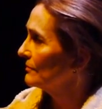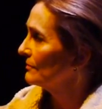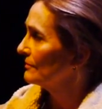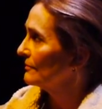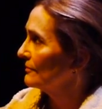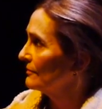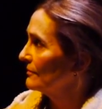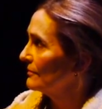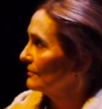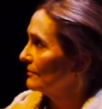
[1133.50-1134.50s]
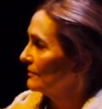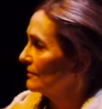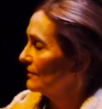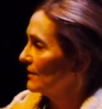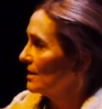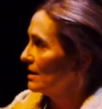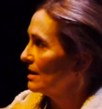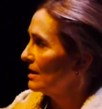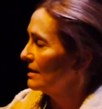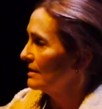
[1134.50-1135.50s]

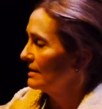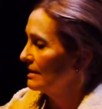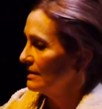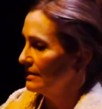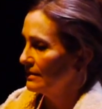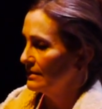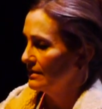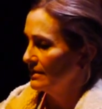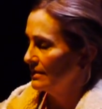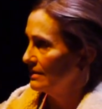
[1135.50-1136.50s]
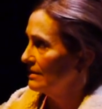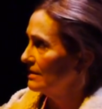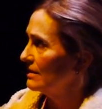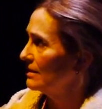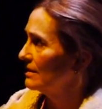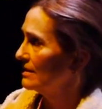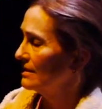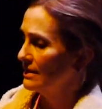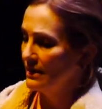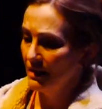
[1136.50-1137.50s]

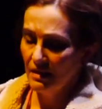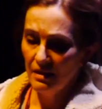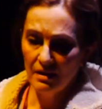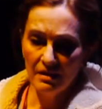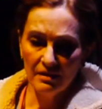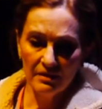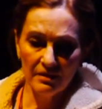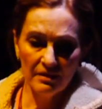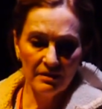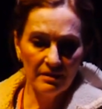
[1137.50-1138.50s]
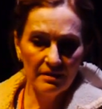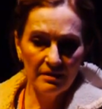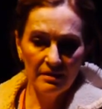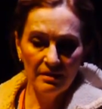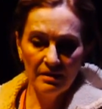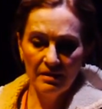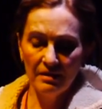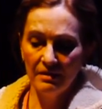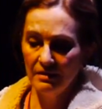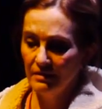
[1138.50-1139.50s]

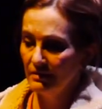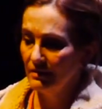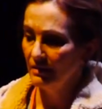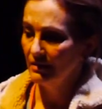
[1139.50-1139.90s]
No words are spoken by the person on screen.